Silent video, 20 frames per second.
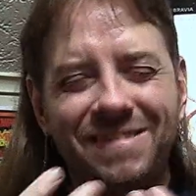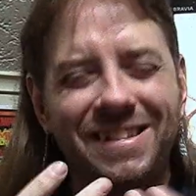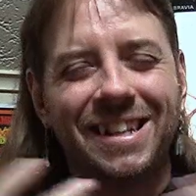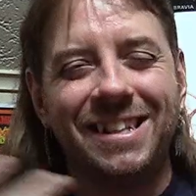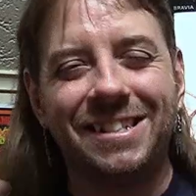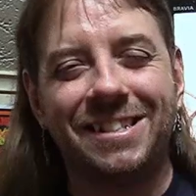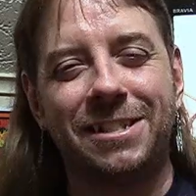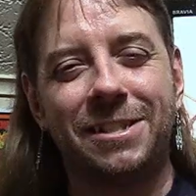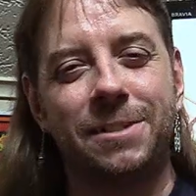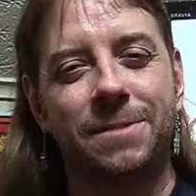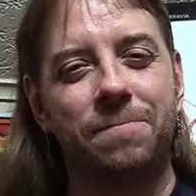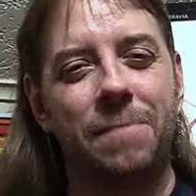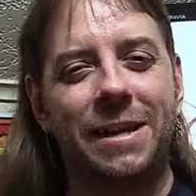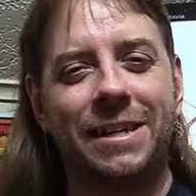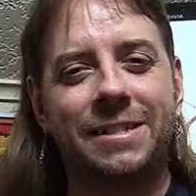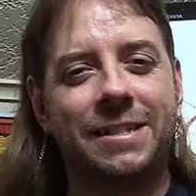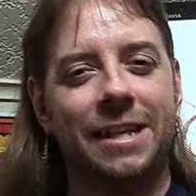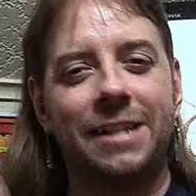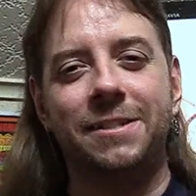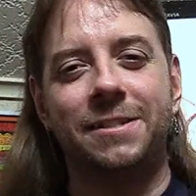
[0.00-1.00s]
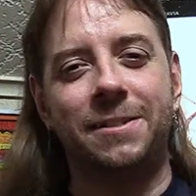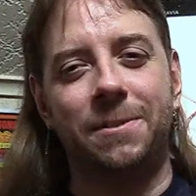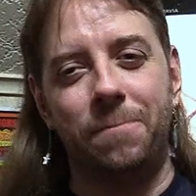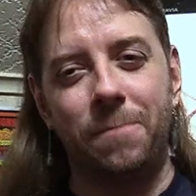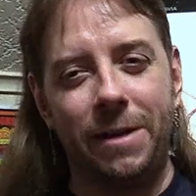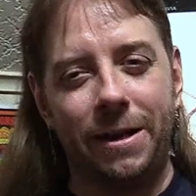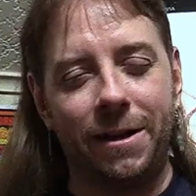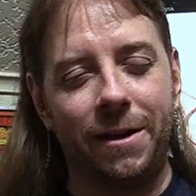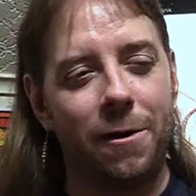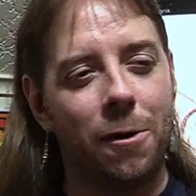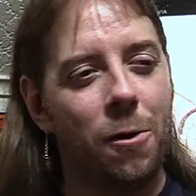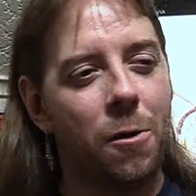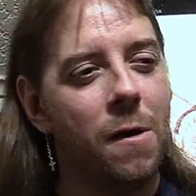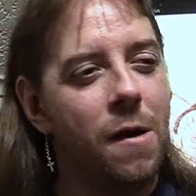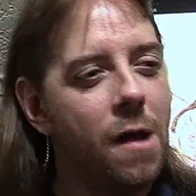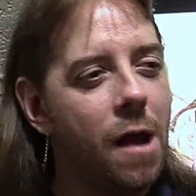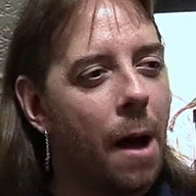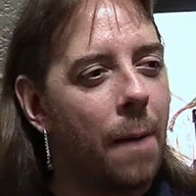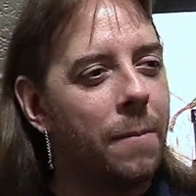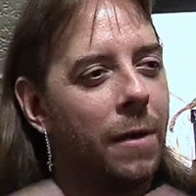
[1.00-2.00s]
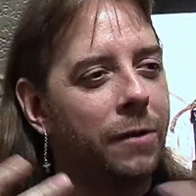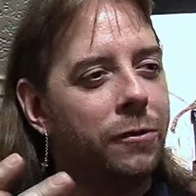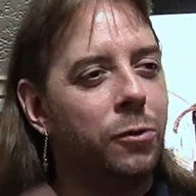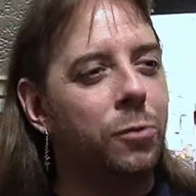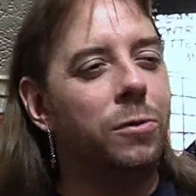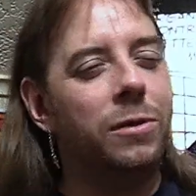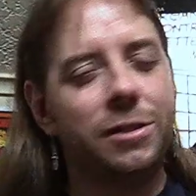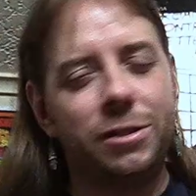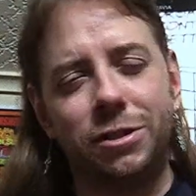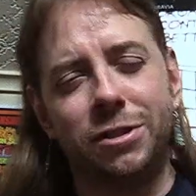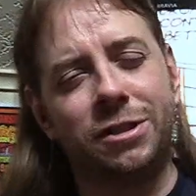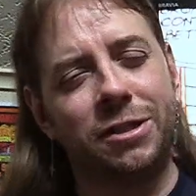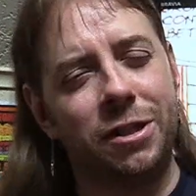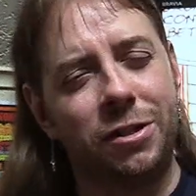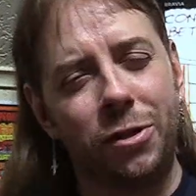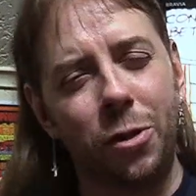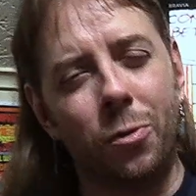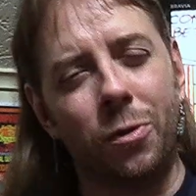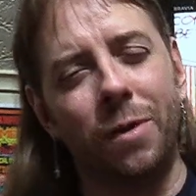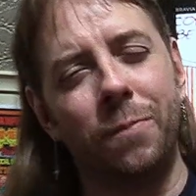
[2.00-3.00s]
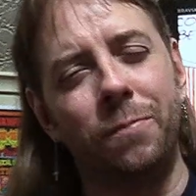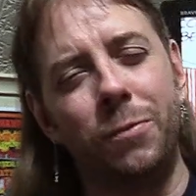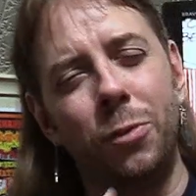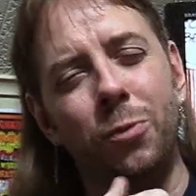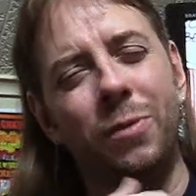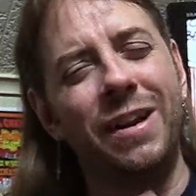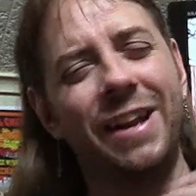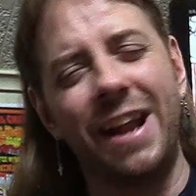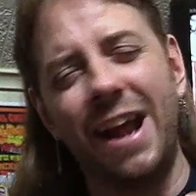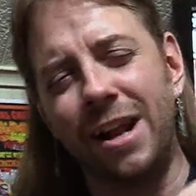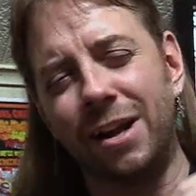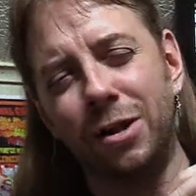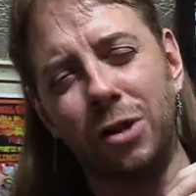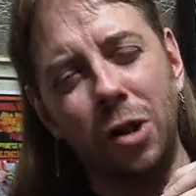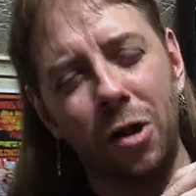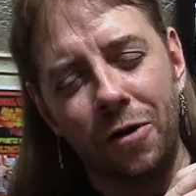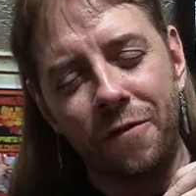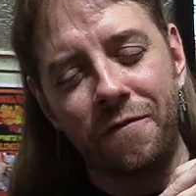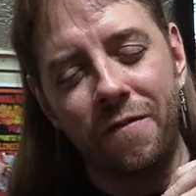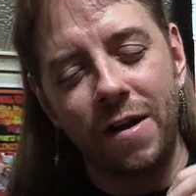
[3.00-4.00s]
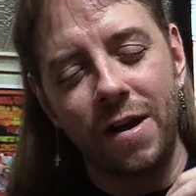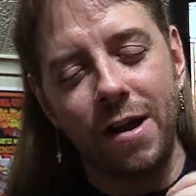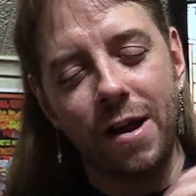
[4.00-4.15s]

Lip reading: It just makes sense to me, I'm not doing it just to do it. I'm doing it out of love.